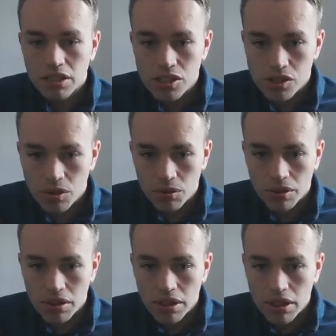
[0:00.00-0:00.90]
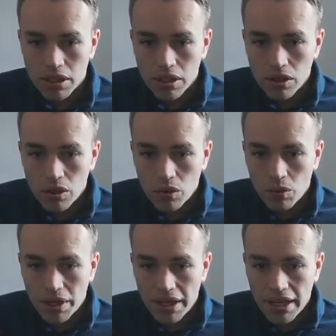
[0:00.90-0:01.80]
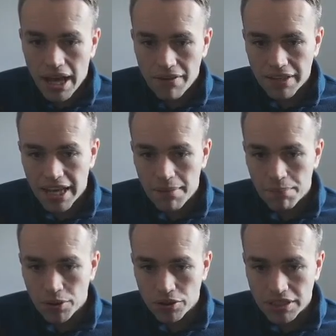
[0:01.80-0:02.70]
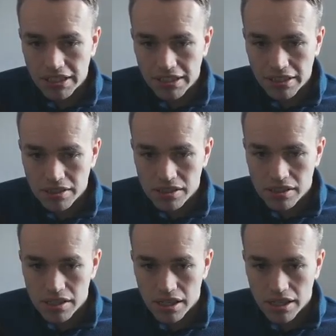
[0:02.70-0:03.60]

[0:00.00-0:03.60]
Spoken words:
So we have a get book details.